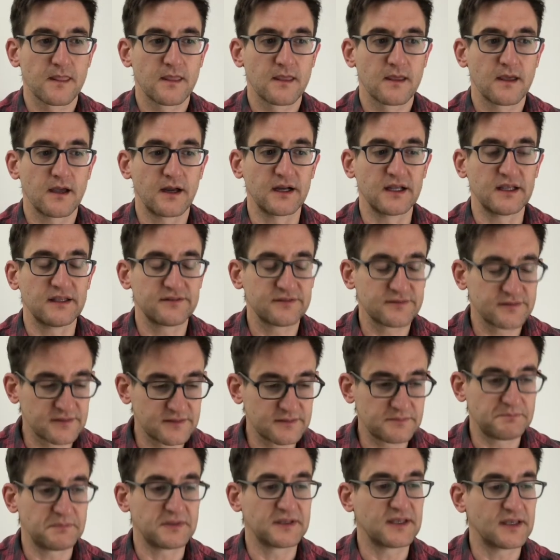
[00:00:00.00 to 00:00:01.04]

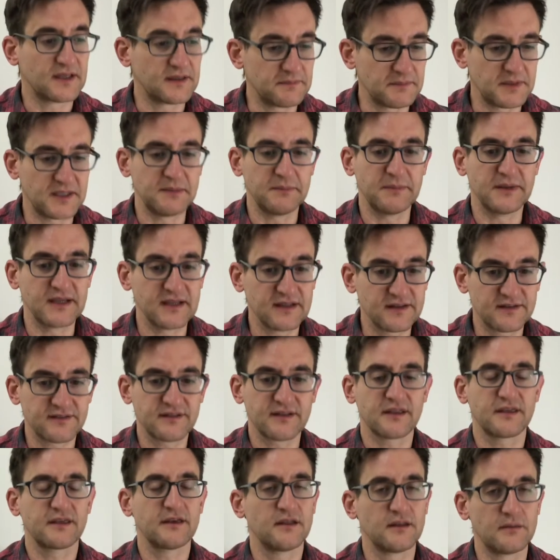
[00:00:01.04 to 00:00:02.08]
he begins to
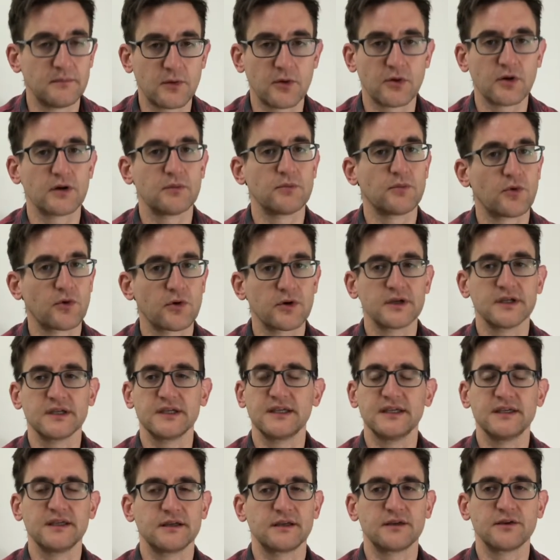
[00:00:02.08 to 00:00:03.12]
kill more and more.
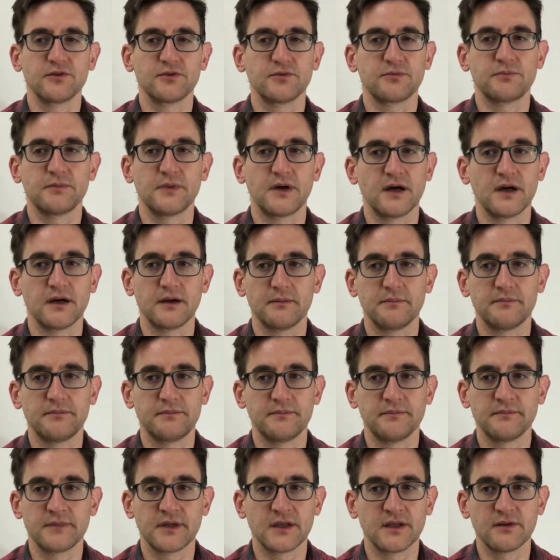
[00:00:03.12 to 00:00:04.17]
He kills
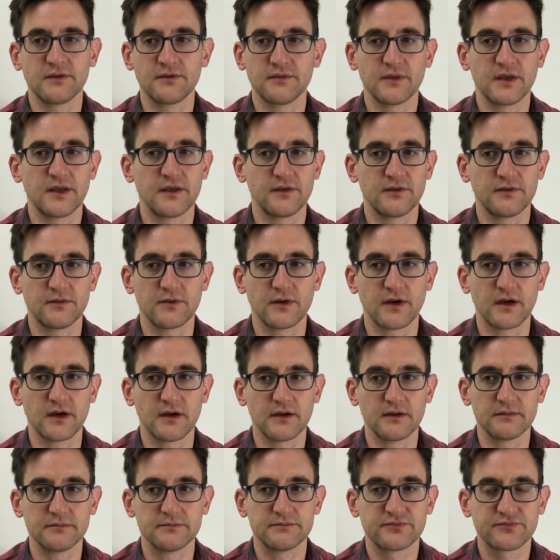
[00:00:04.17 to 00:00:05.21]
his
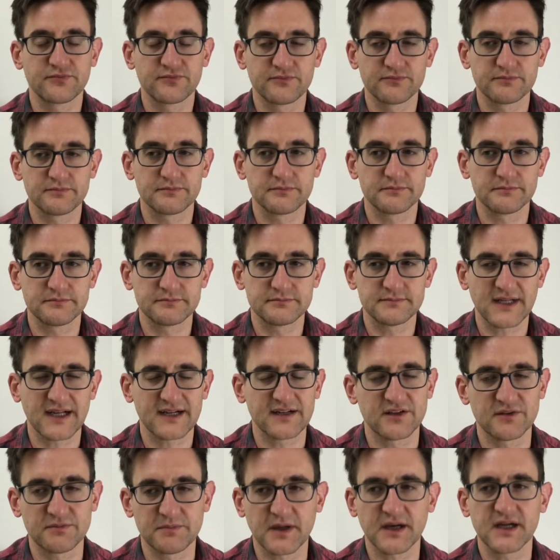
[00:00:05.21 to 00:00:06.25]
not
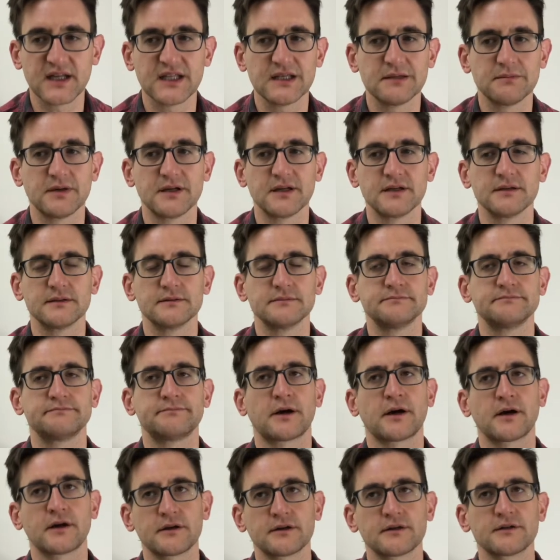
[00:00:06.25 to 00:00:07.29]
his buddy, but a
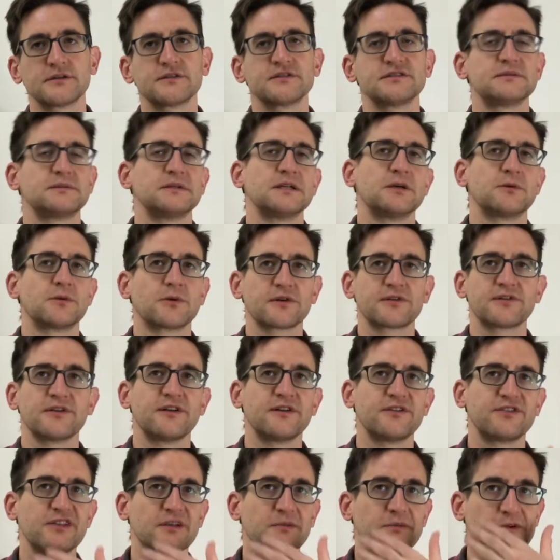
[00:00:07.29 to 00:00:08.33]
partner, somebody who works at a
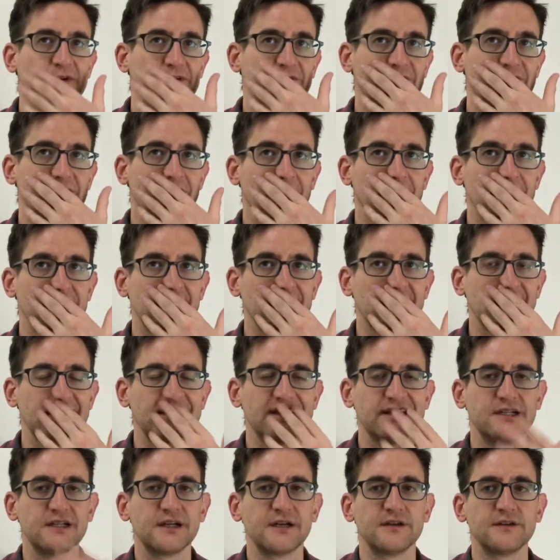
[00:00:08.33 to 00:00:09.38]
similar firm that
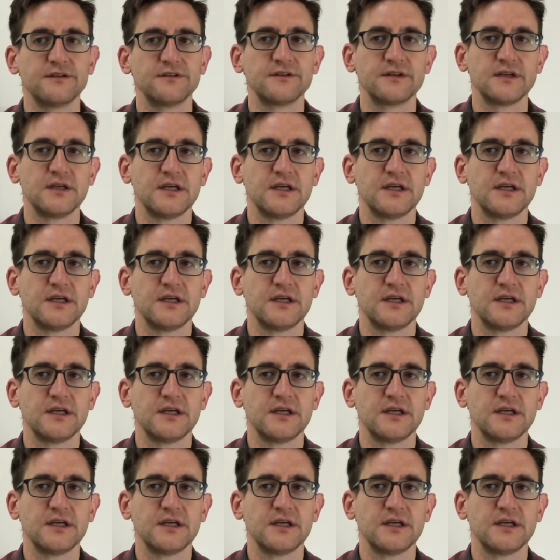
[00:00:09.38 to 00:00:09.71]
he does.